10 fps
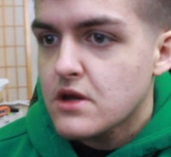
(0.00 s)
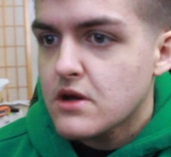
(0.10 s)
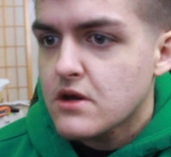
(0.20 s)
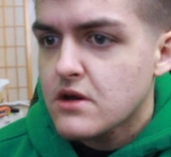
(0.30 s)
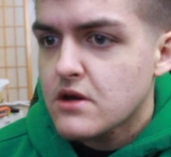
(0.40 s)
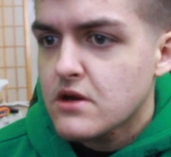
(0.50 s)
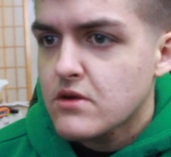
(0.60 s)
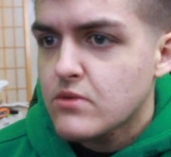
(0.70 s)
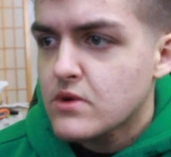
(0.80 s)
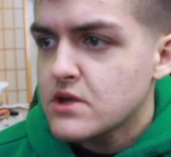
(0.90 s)

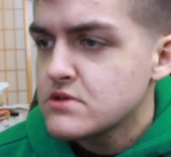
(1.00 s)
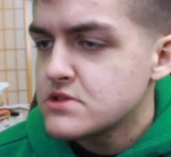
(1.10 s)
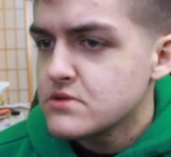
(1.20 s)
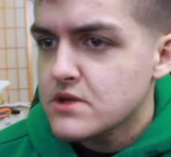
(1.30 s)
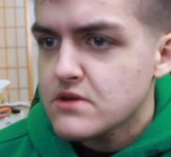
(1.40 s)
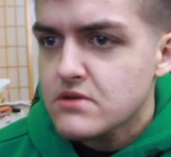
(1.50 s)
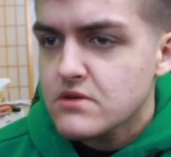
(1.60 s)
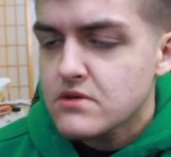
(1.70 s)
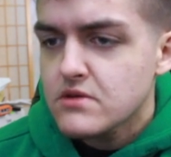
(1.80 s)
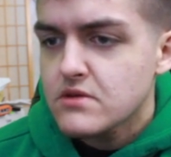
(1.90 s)
What are you doing?
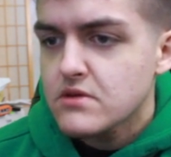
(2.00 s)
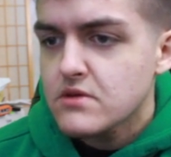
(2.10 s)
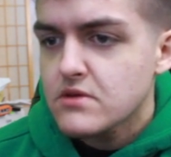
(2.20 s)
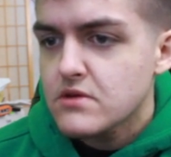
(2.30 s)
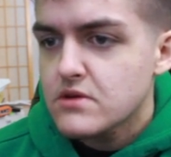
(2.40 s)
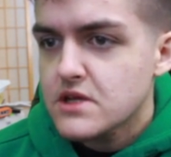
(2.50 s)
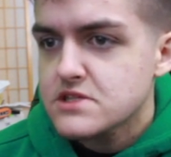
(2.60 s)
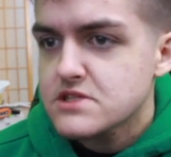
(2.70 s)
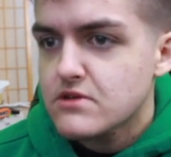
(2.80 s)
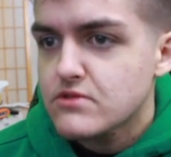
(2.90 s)

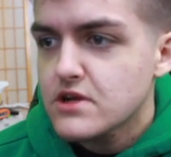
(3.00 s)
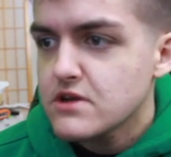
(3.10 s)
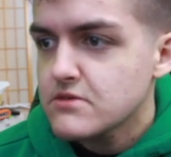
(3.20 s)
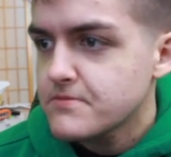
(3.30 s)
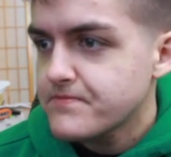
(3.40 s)
That's not right.